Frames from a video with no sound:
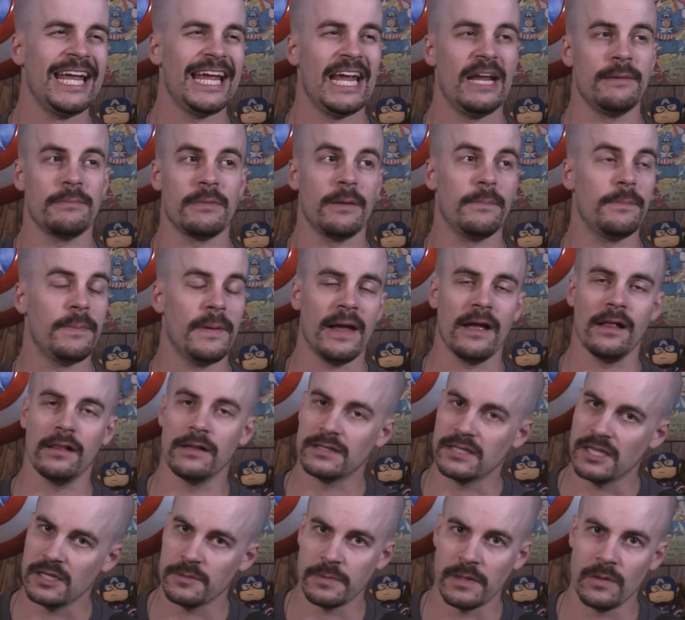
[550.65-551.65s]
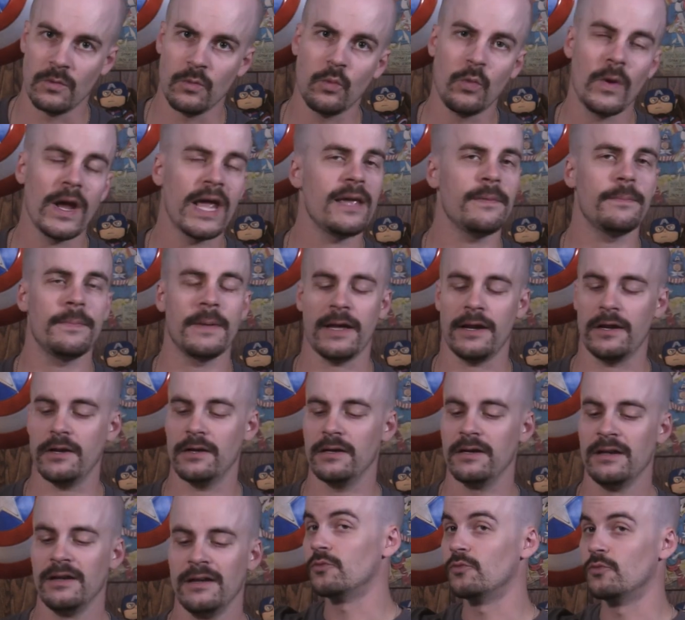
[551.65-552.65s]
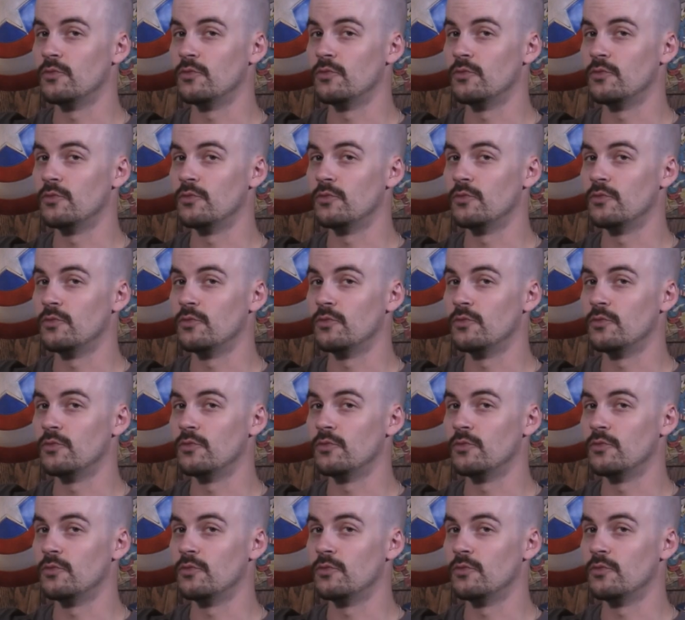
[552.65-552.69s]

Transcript: and my balance has been way better.